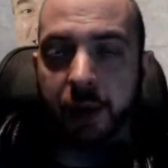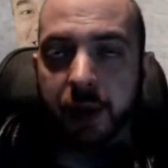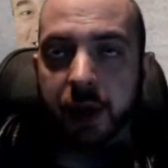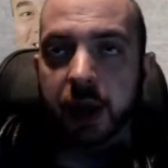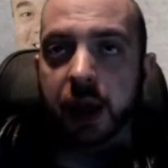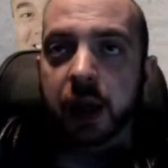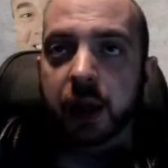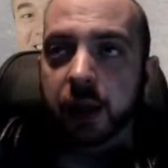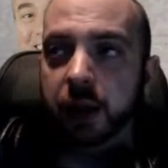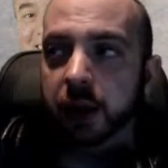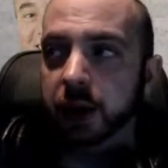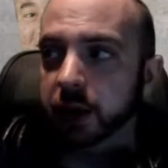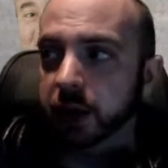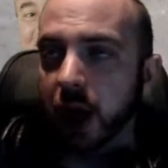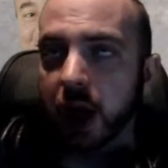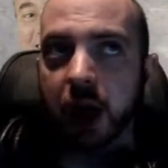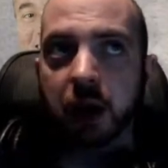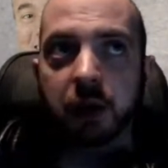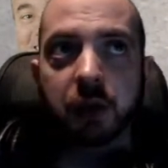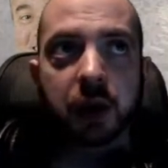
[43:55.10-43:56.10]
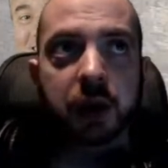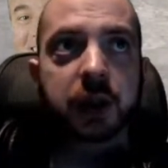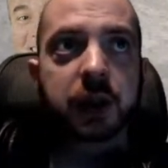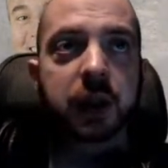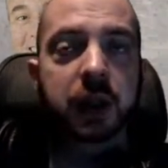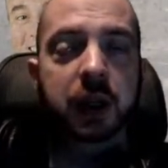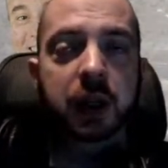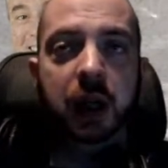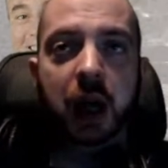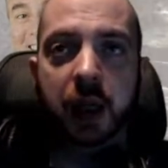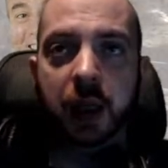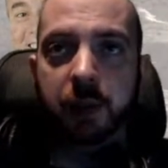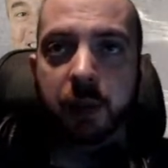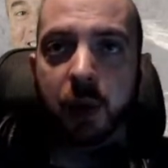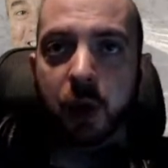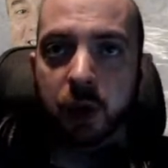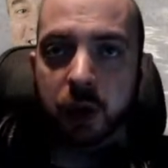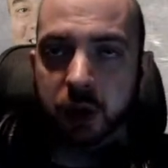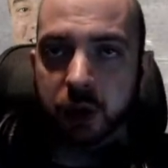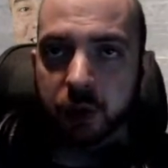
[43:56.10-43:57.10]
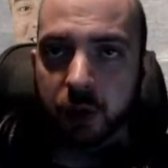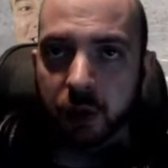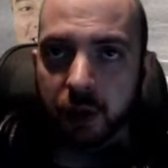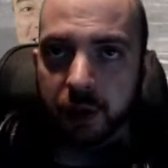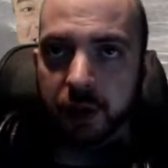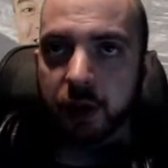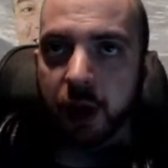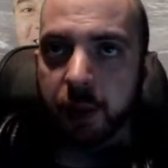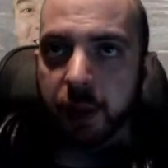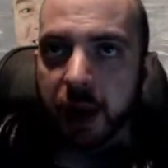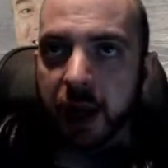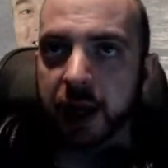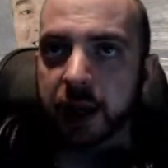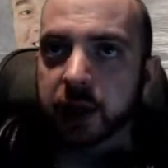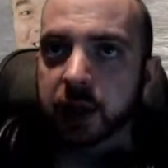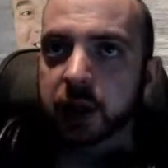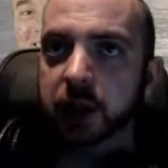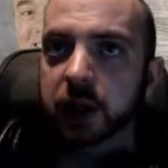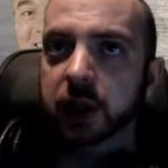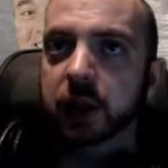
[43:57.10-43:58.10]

the star and the moons revolving around planets.